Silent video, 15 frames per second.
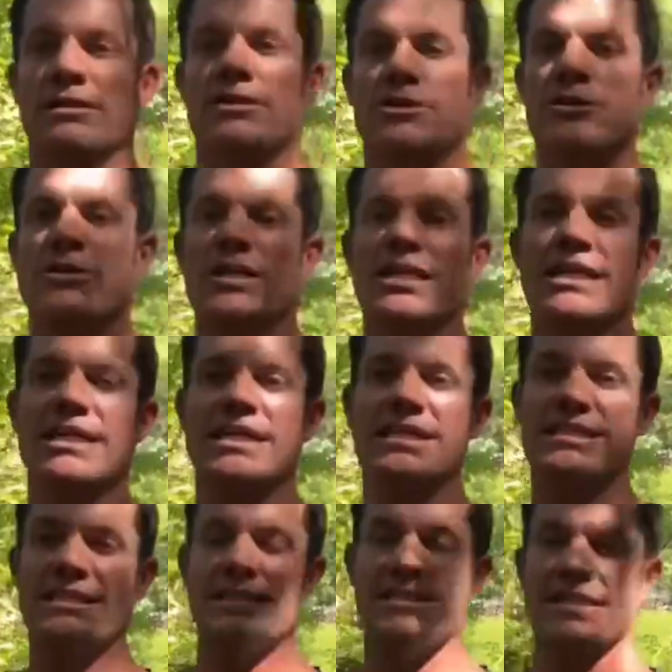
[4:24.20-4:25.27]
you can
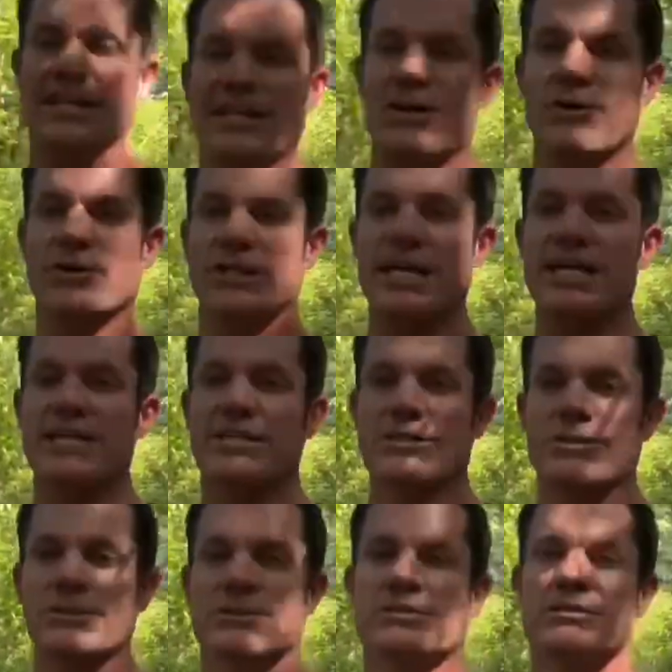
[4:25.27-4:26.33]
easily say no thank
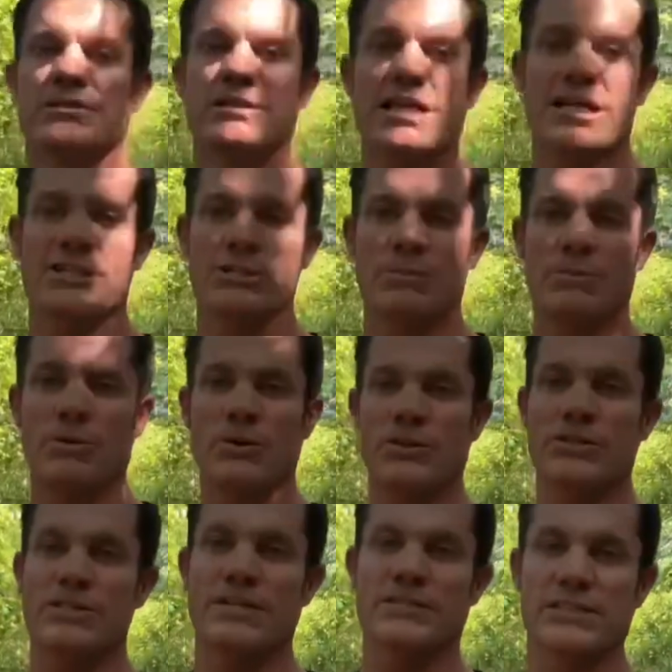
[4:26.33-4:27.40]
you as you pour
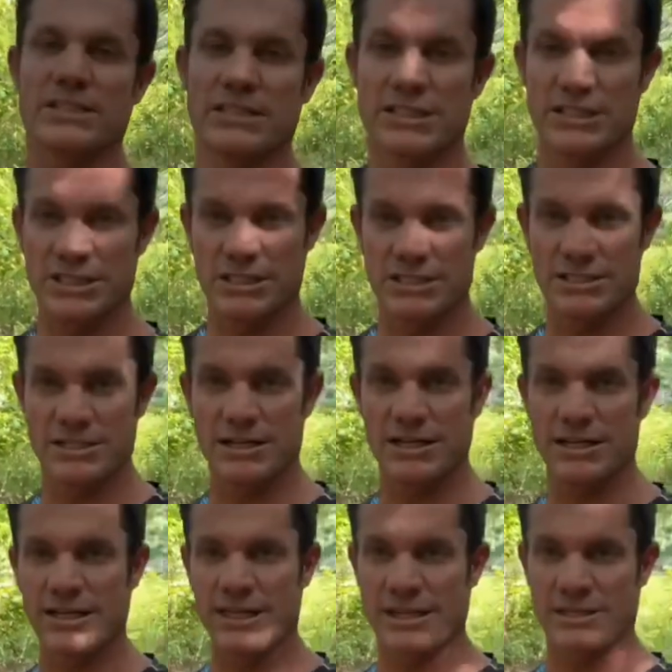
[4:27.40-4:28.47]
yourself a delicious
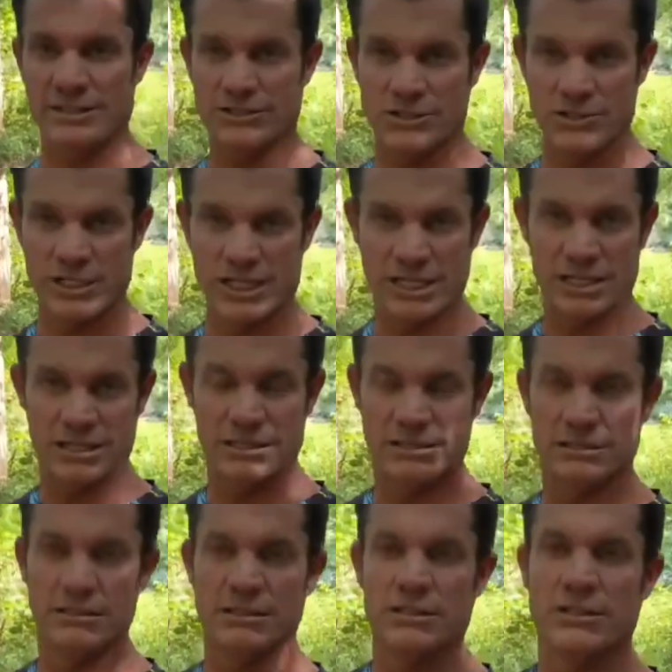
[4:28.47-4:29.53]
non-ethanol drink.
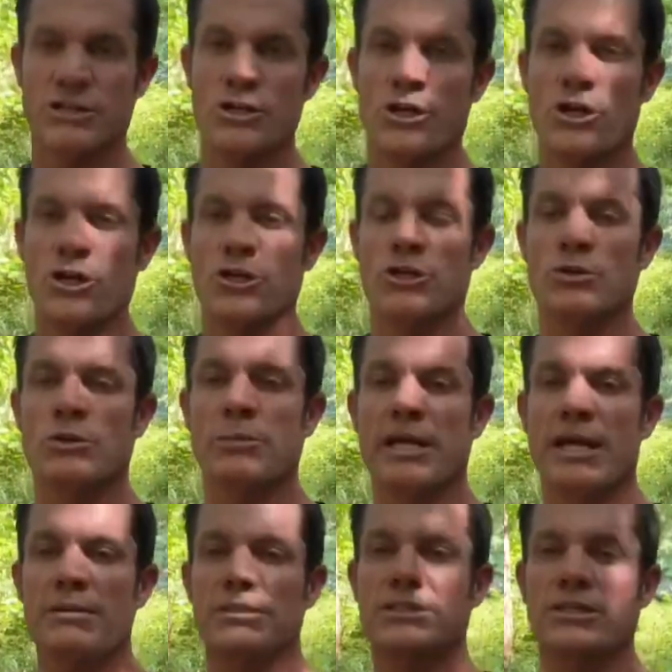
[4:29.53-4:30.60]
You will be
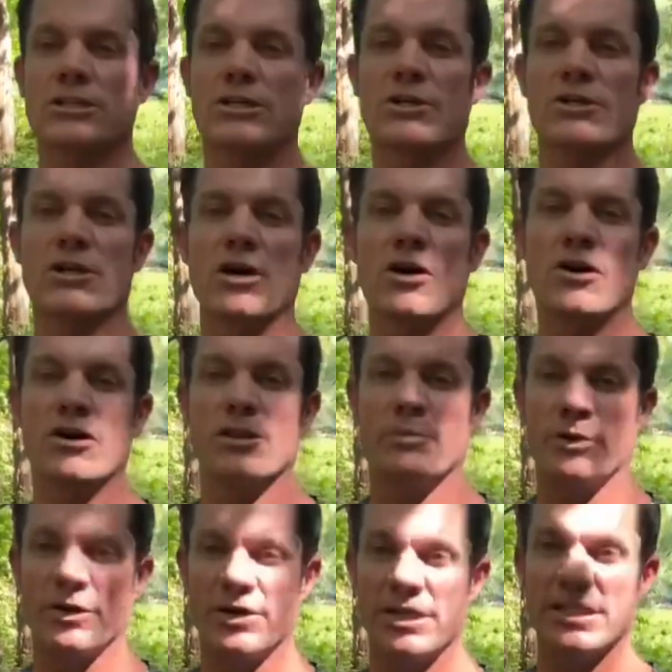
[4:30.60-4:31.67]
able to go to all the
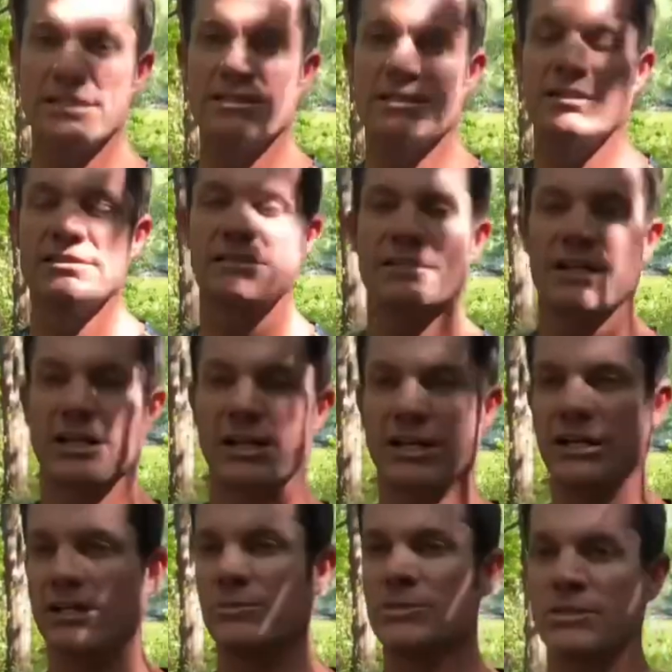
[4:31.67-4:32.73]
parties,
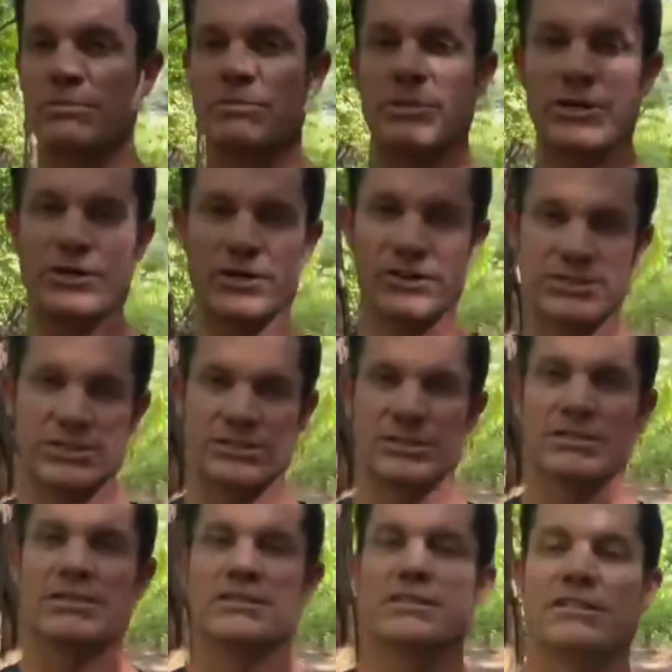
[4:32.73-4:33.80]
clubs, and bars
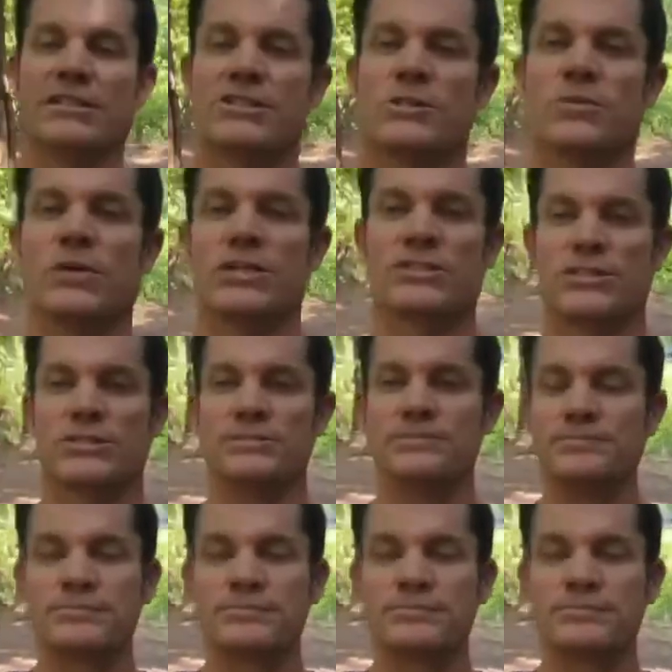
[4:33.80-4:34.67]
that you want to,